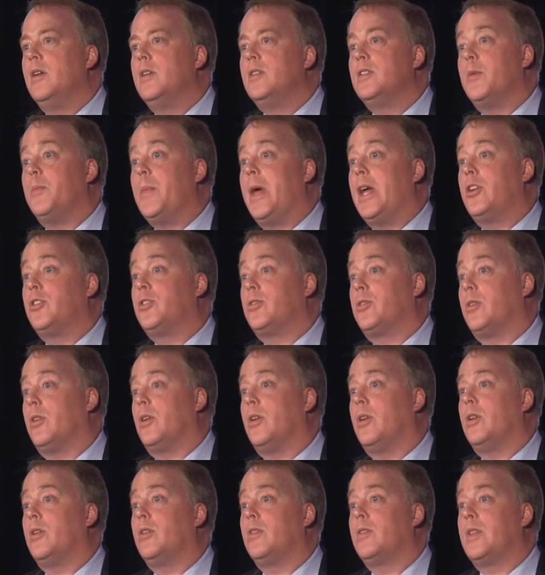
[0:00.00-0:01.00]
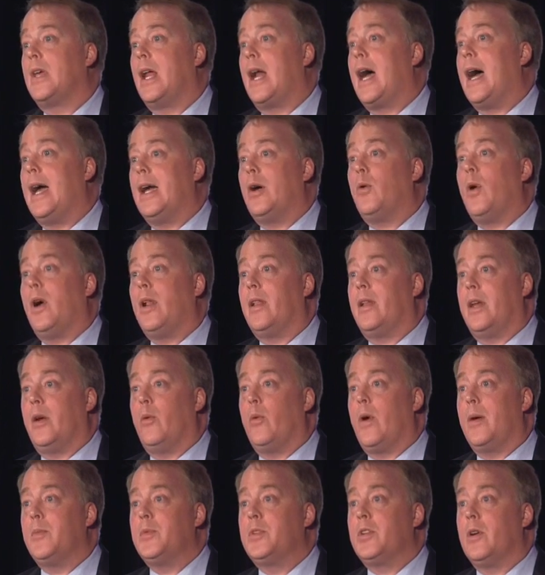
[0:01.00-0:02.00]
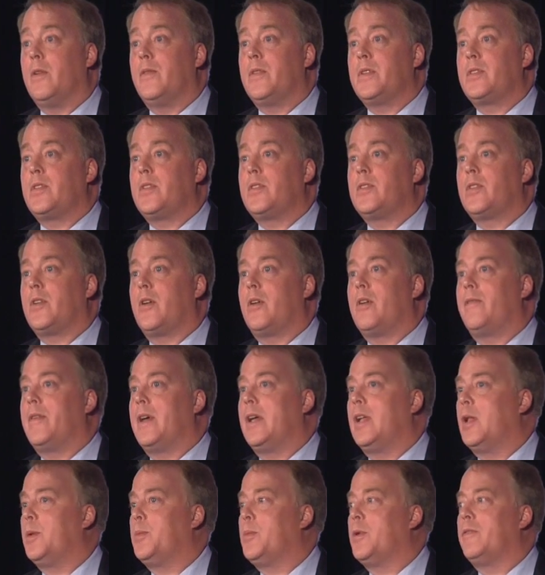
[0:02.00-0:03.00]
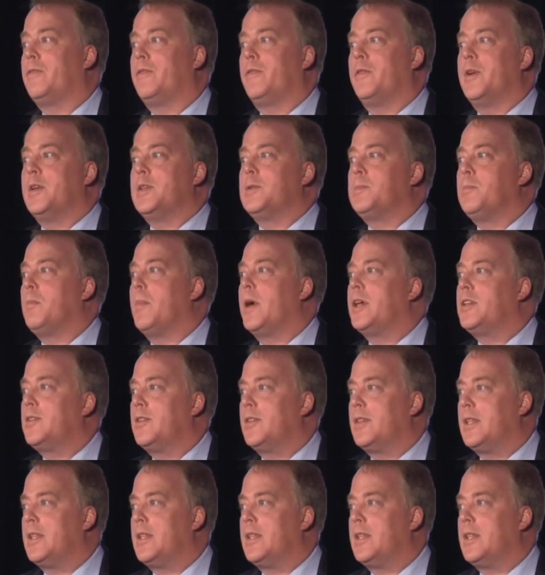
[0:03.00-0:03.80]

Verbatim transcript: to make sure that high quality web services are available for as much